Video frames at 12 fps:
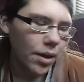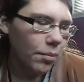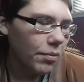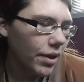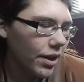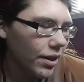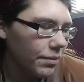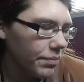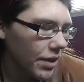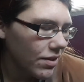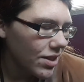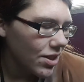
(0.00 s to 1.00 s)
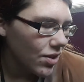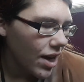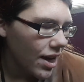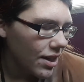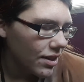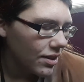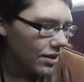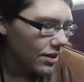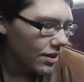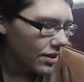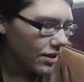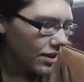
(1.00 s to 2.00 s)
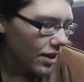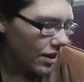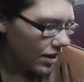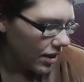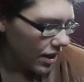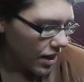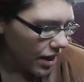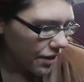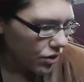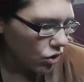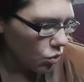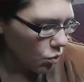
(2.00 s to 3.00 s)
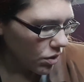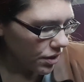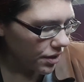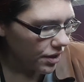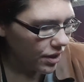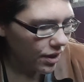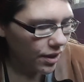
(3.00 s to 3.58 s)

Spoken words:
But I'll see you guys in the next one,